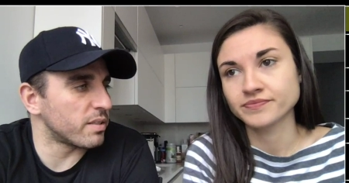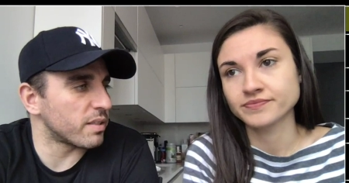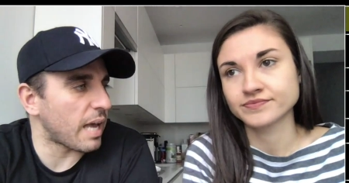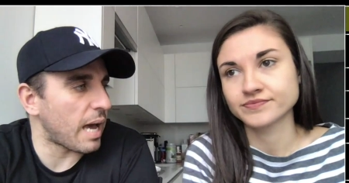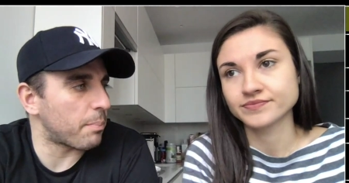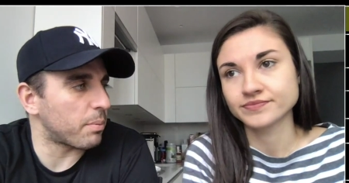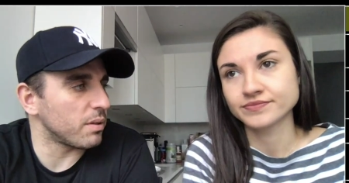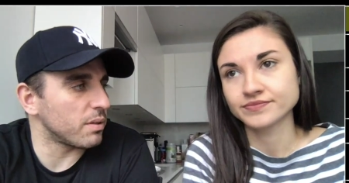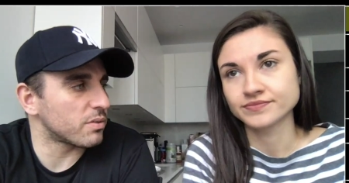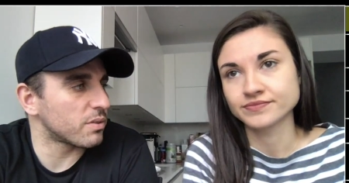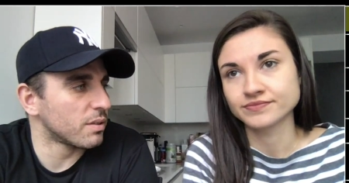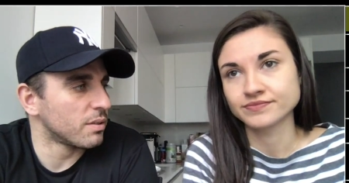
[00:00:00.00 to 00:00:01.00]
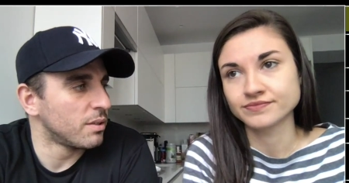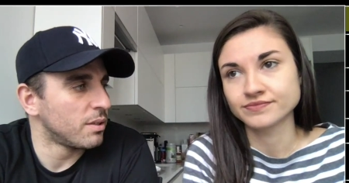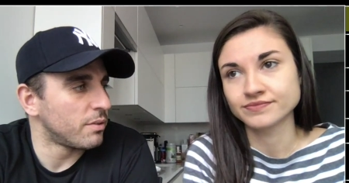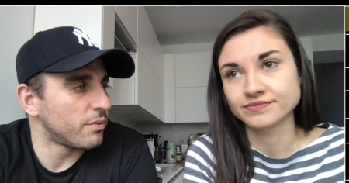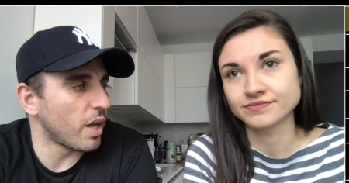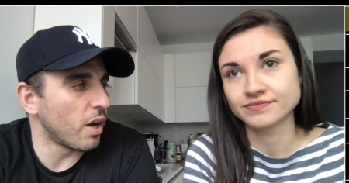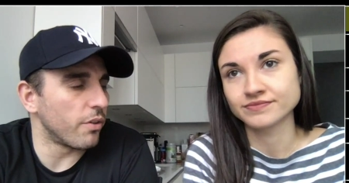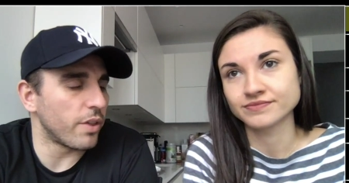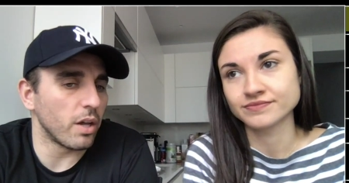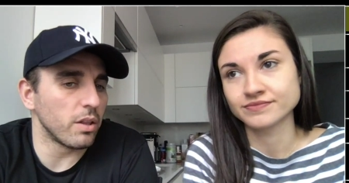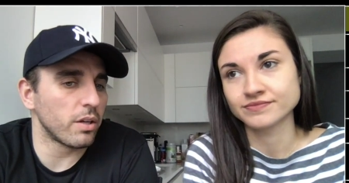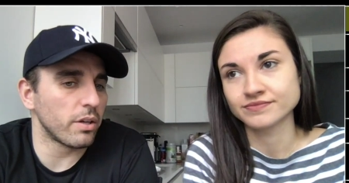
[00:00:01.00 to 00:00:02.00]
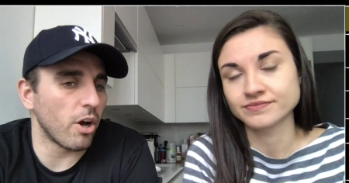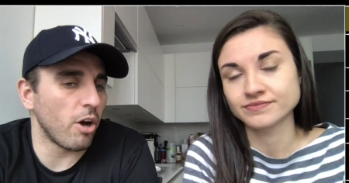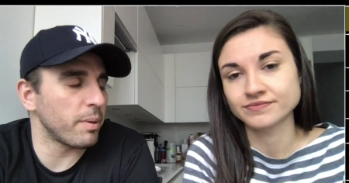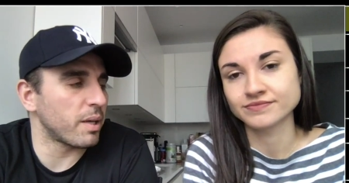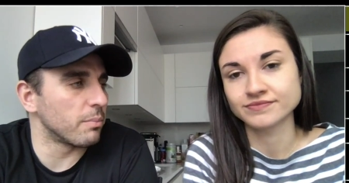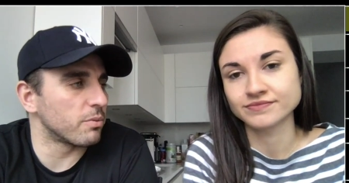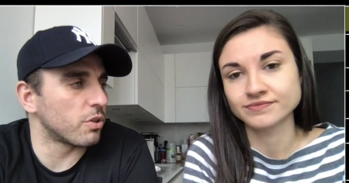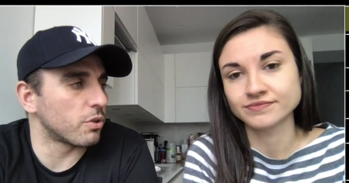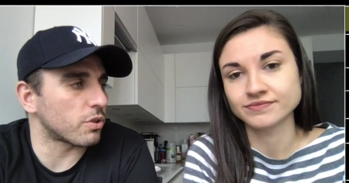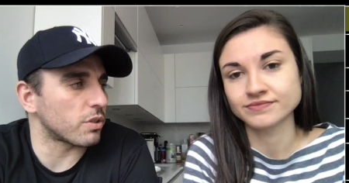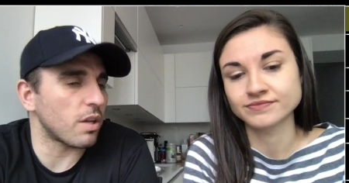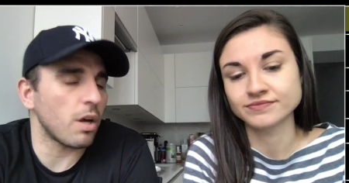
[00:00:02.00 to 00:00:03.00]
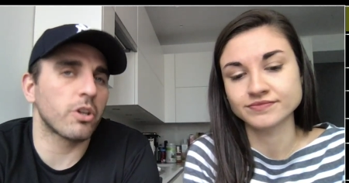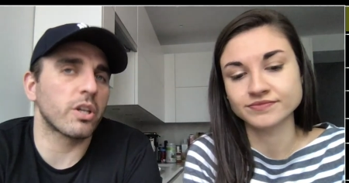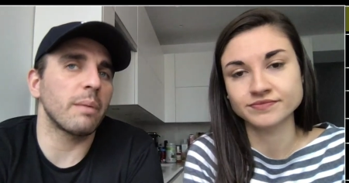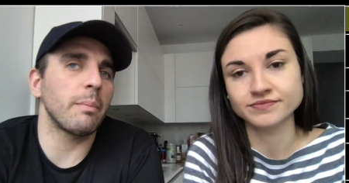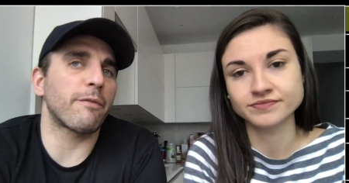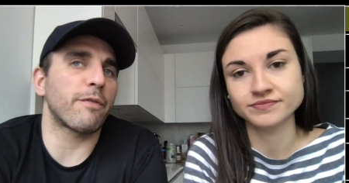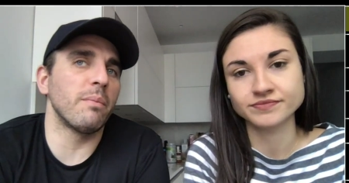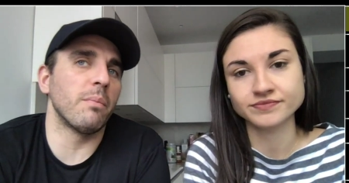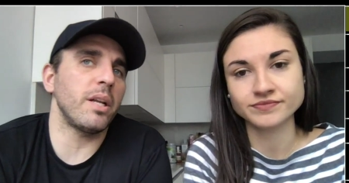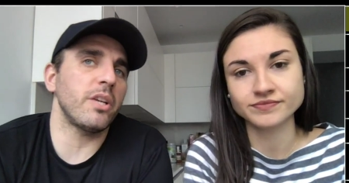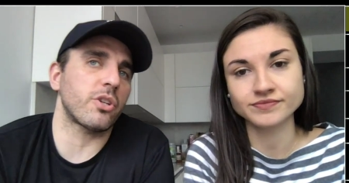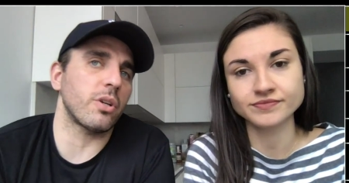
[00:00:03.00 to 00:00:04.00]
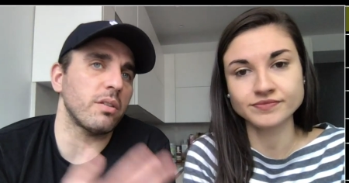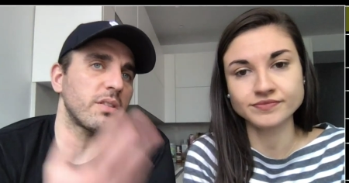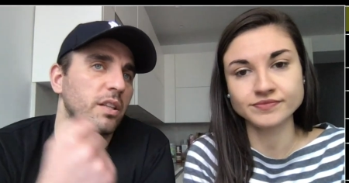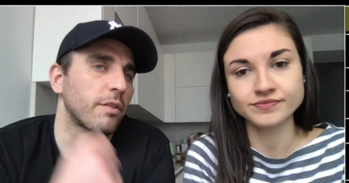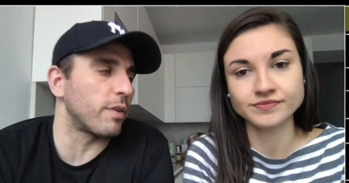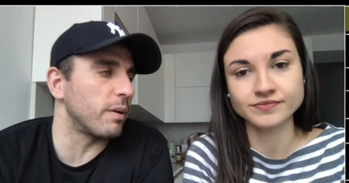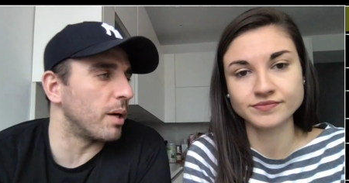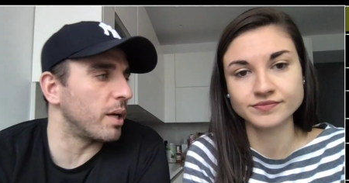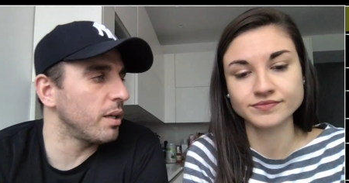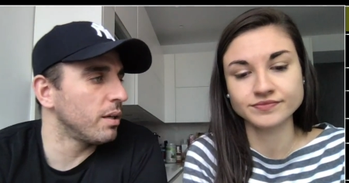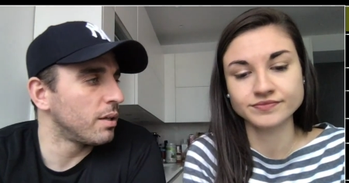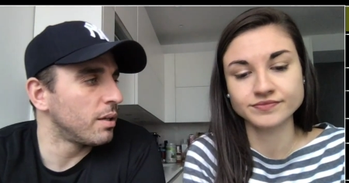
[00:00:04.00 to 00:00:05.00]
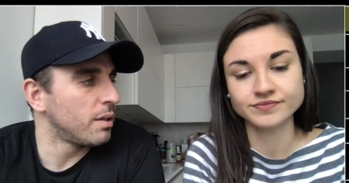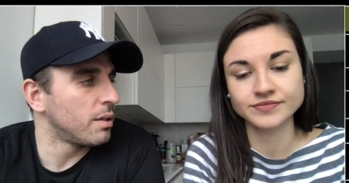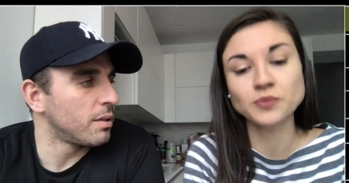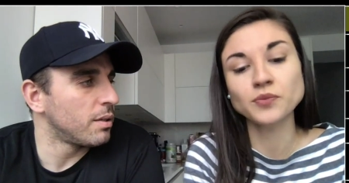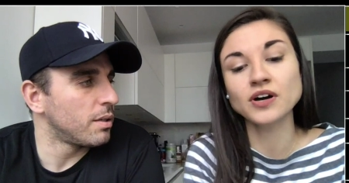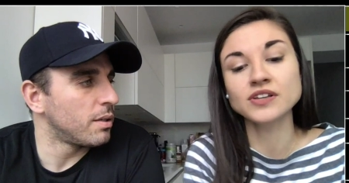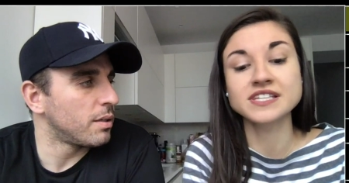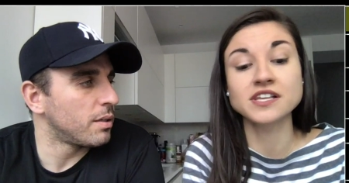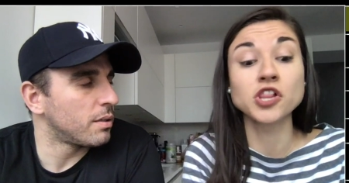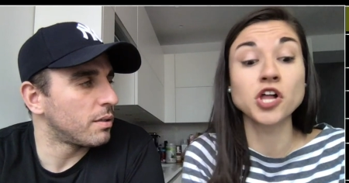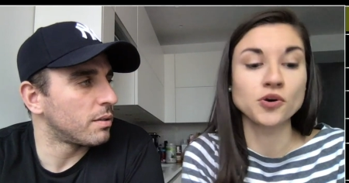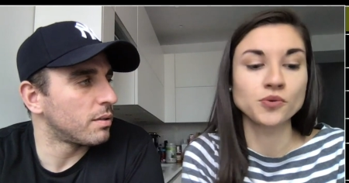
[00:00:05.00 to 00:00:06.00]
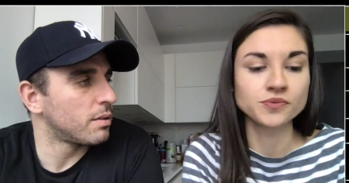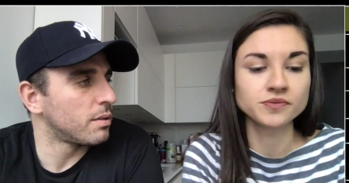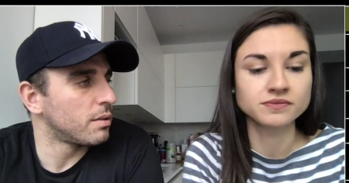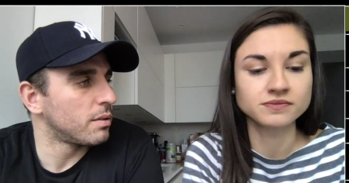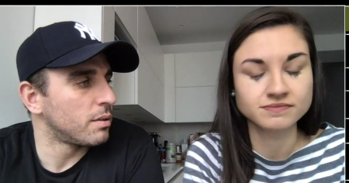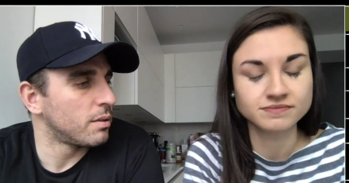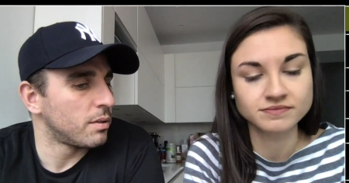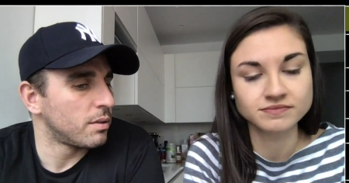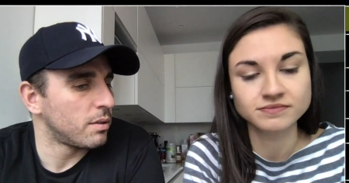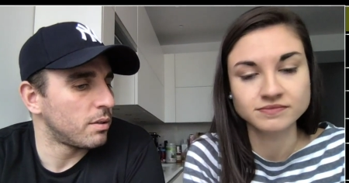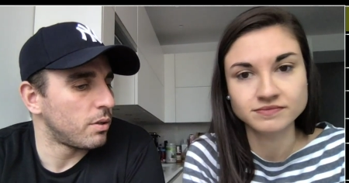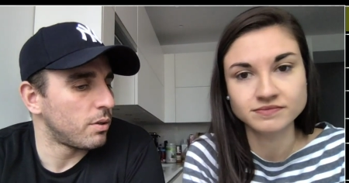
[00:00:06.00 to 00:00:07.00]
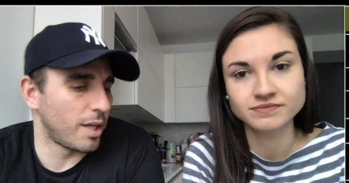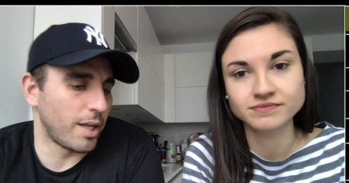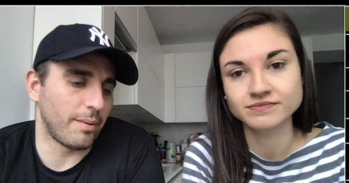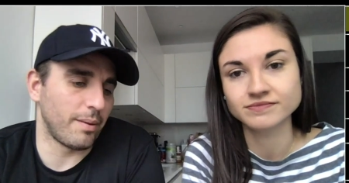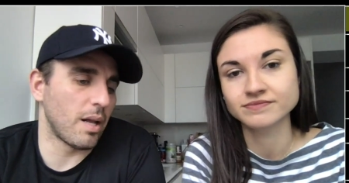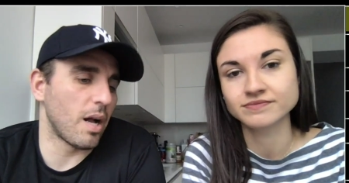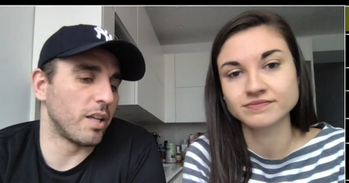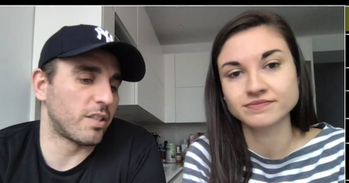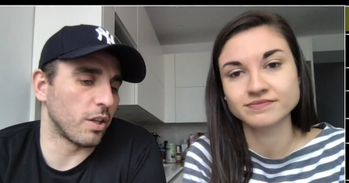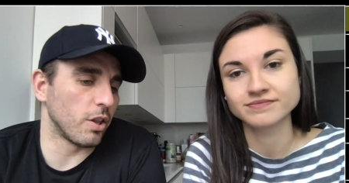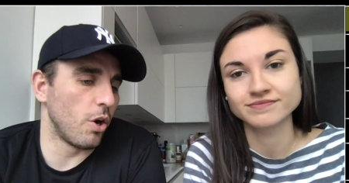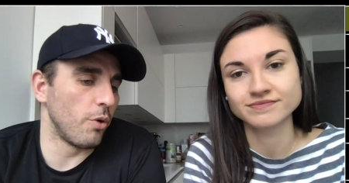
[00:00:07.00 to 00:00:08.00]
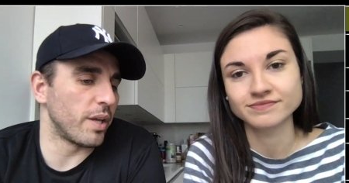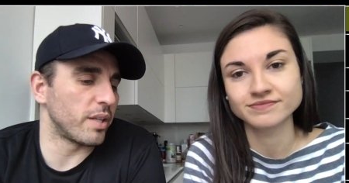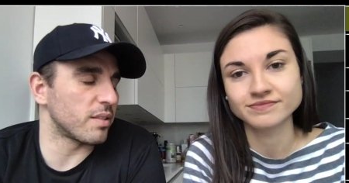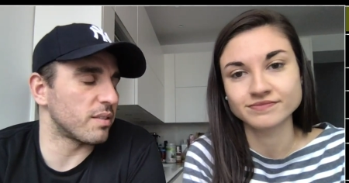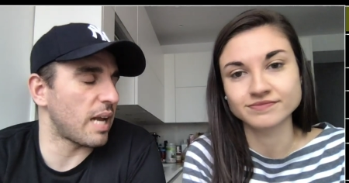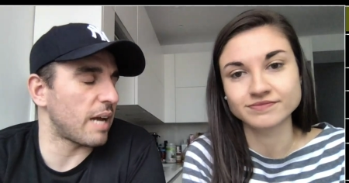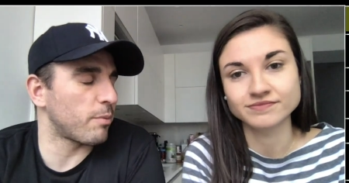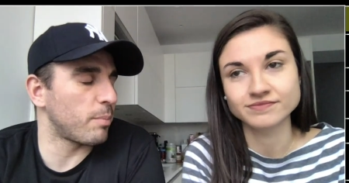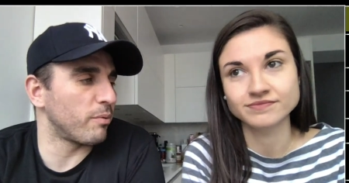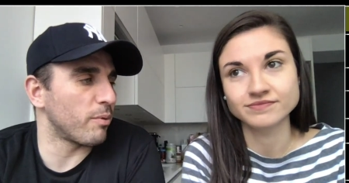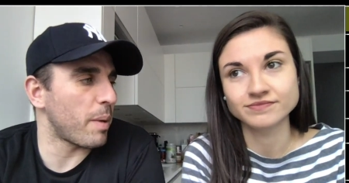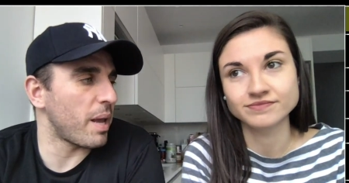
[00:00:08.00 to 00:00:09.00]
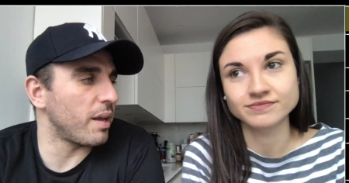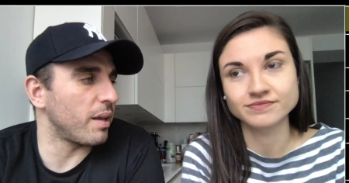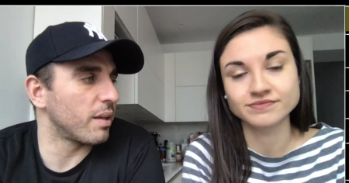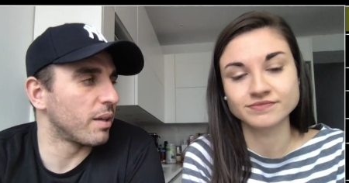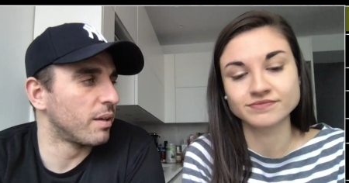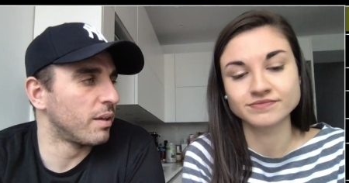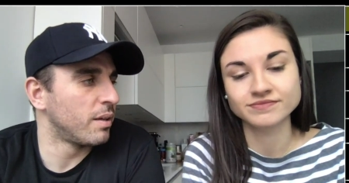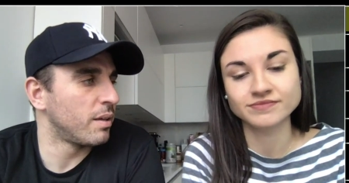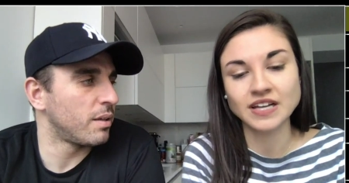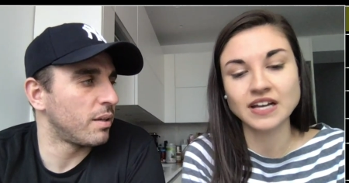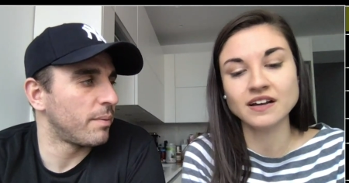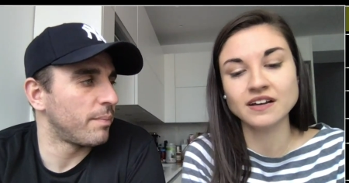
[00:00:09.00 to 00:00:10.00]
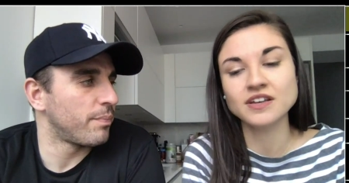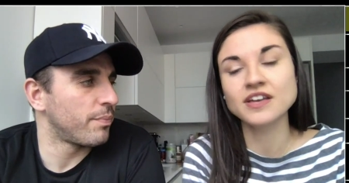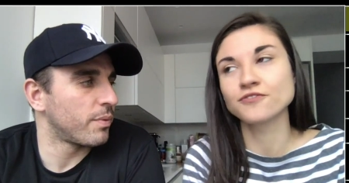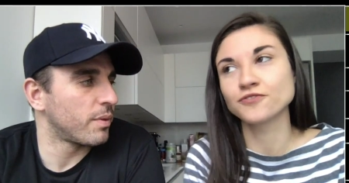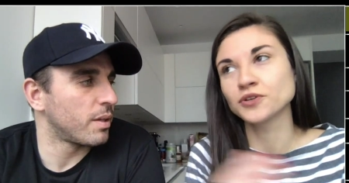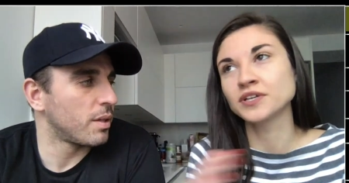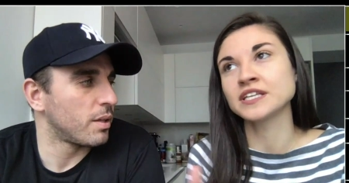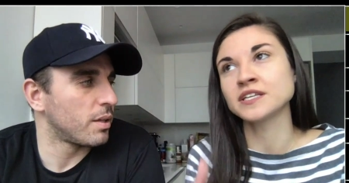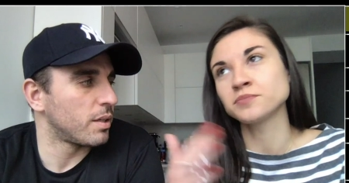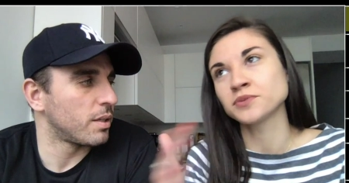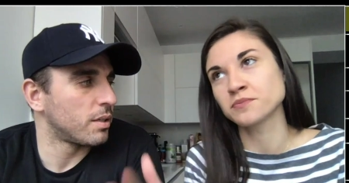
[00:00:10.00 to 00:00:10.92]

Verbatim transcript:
Speaker 1: a capitalist. They all they literally all become socialists. Oh, you're gonna give me free money? Sure, I'll take the free money.
Speaker 2: Well, it's a loan.
Speaker 1: It it's a loan that doesn't have to be repaid.
Speaker 2: If you keep your